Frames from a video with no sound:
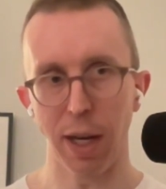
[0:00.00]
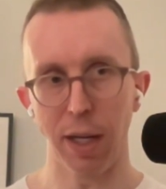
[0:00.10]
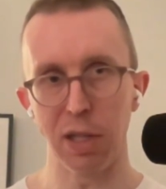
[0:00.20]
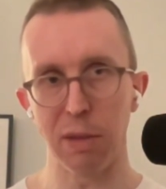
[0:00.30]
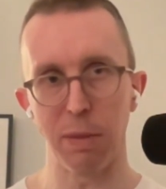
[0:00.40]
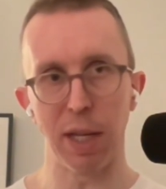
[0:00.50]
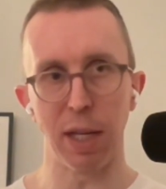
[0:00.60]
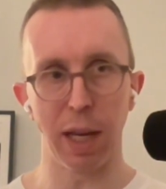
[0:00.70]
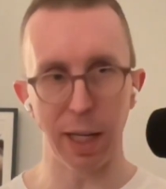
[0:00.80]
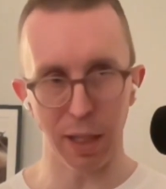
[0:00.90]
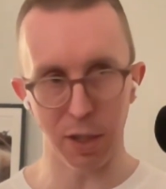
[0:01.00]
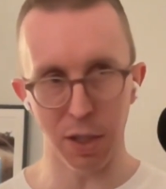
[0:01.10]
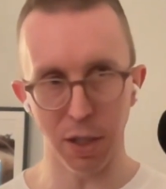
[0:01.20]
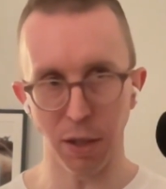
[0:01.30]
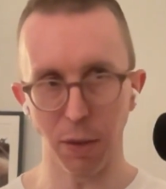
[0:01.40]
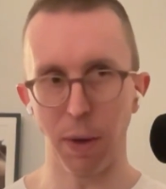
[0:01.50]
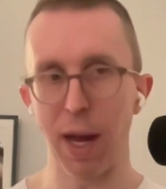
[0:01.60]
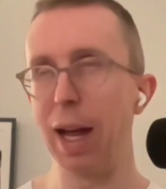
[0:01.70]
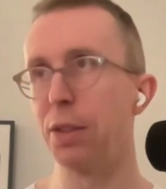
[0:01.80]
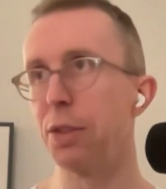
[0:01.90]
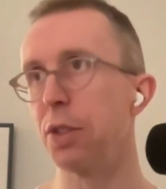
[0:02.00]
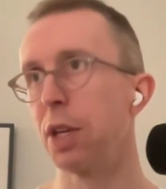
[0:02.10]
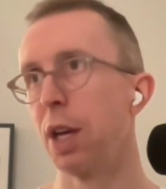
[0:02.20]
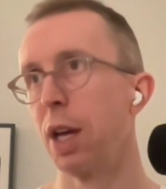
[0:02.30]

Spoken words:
And it's something I like to do. And